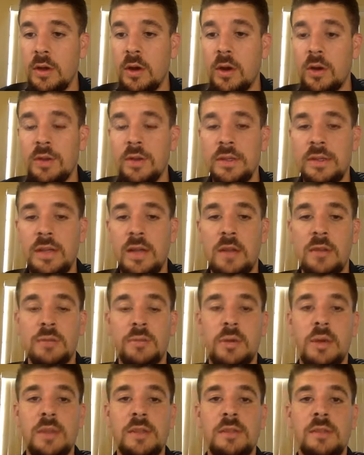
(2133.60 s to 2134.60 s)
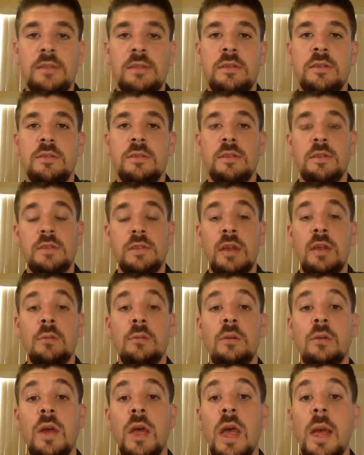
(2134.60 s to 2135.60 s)
are these house prices
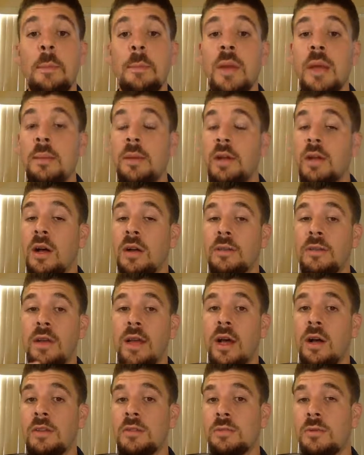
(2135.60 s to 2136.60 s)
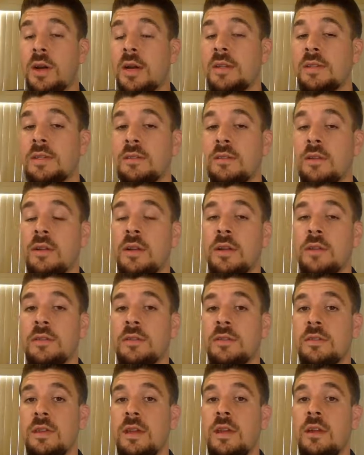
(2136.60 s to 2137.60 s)
sustainable? Maybe not the house prices are not
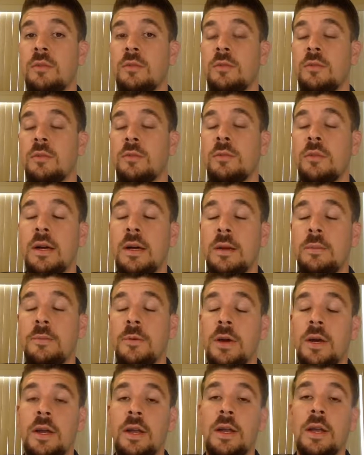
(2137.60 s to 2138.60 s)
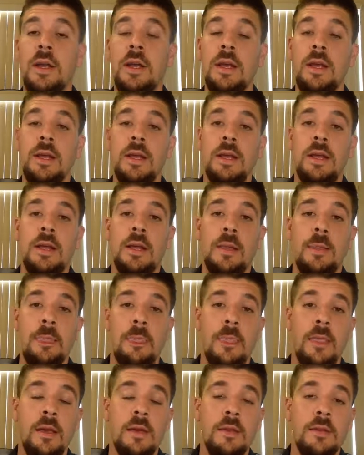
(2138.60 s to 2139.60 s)
sustainable, but
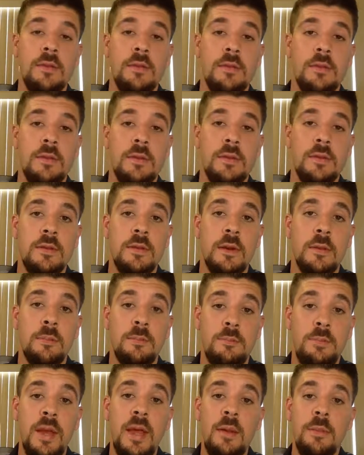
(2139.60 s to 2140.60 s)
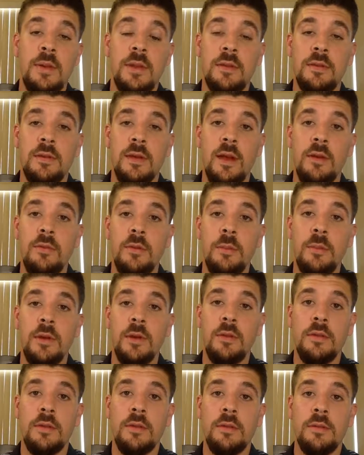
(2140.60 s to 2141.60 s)
the payment every
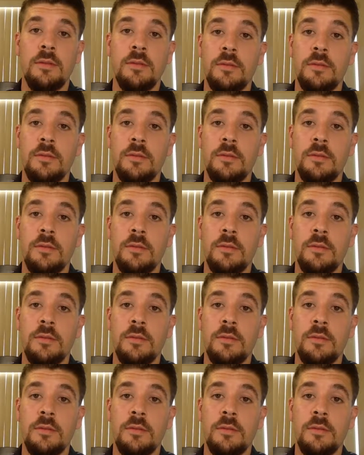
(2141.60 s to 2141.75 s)
month